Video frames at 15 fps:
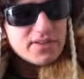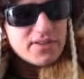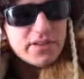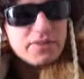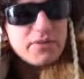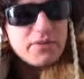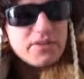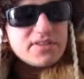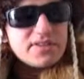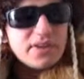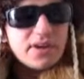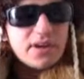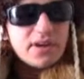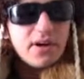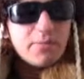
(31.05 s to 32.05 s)
Let me
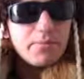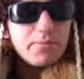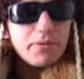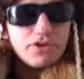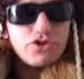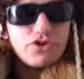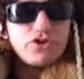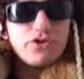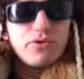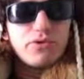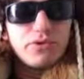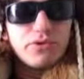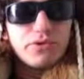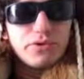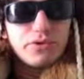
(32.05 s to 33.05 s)
set it up and
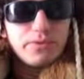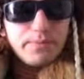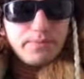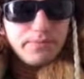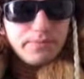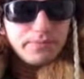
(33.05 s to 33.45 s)
show you